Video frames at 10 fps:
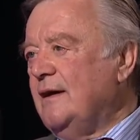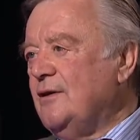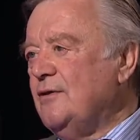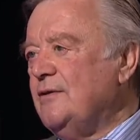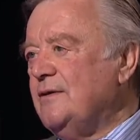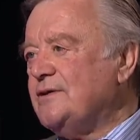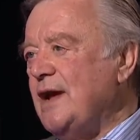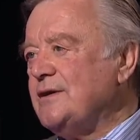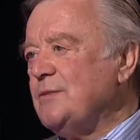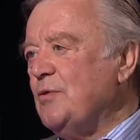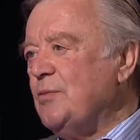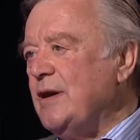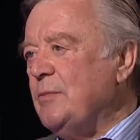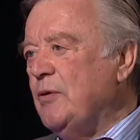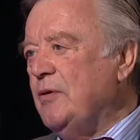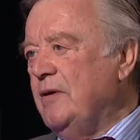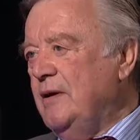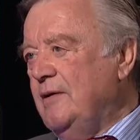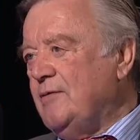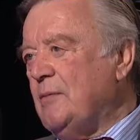good, sensible people
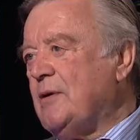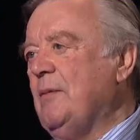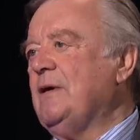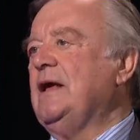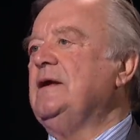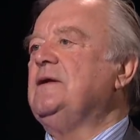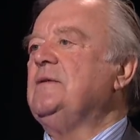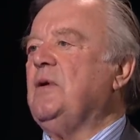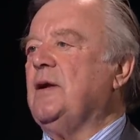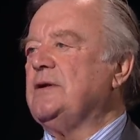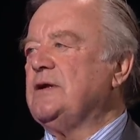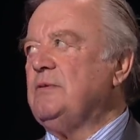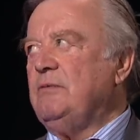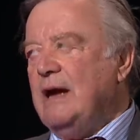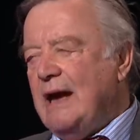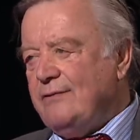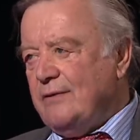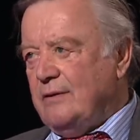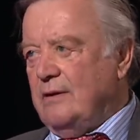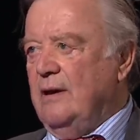from coming into politics, but we haven't.